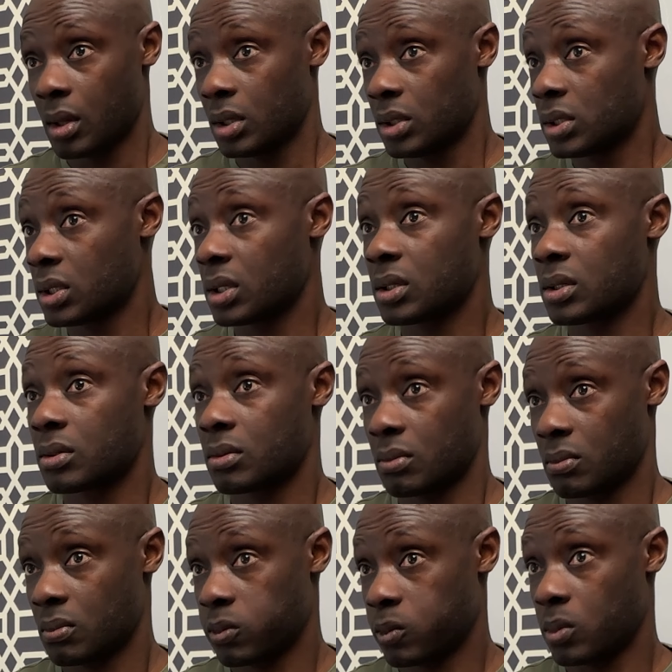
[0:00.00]
just
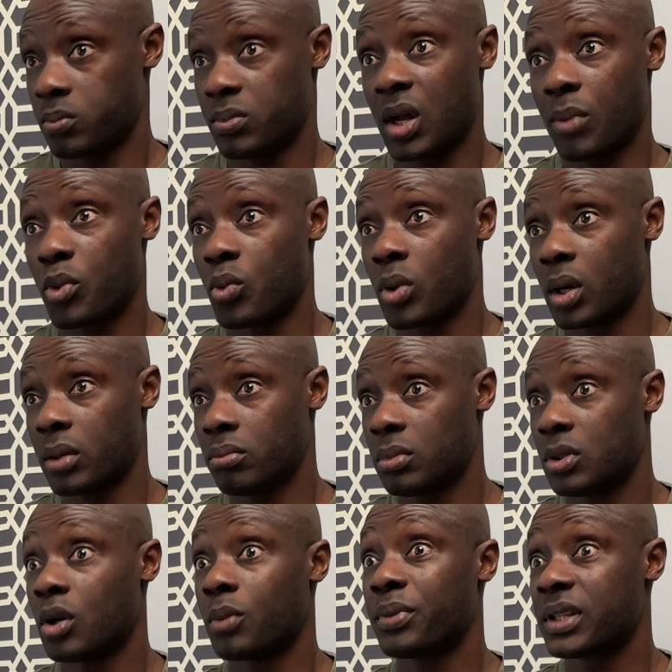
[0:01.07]
number one,
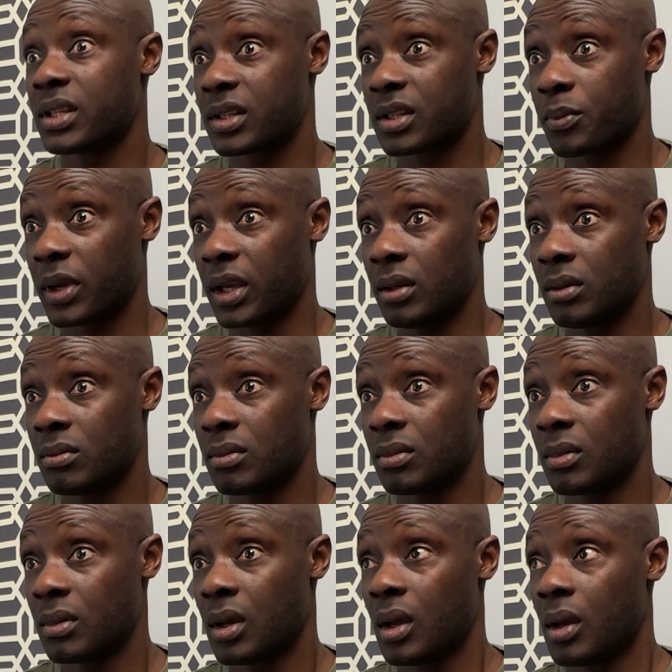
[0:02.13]
don't participate
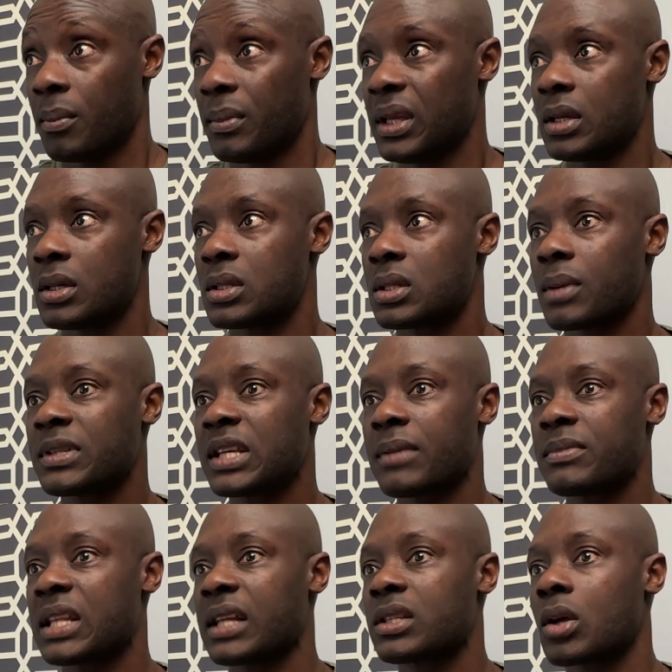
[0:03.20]
mm-hmm. because
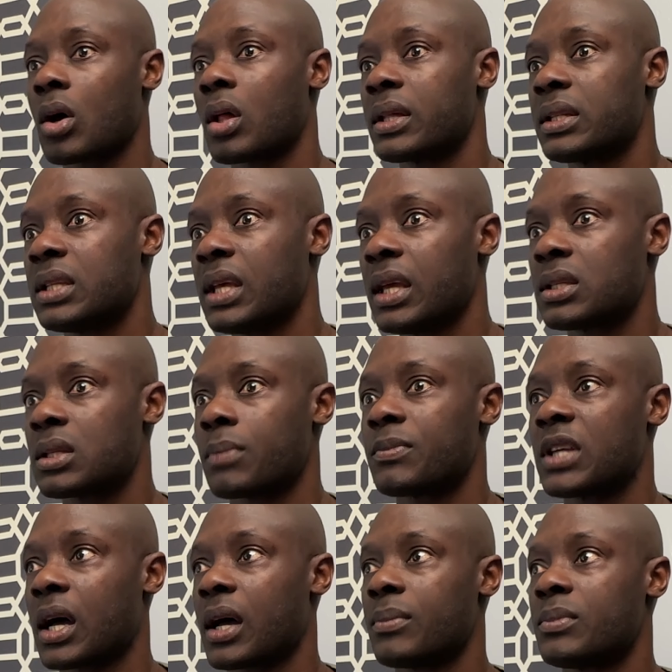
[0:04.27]
sometimes that's all it takes.
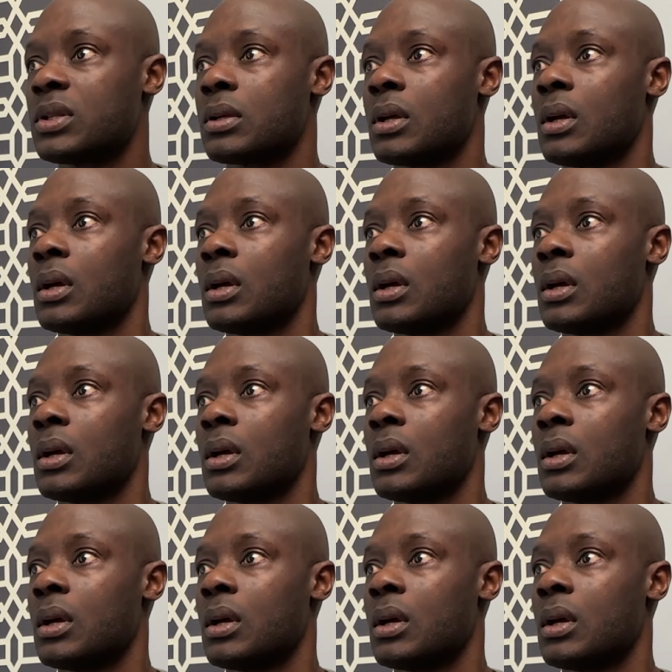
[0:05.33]
Sometimes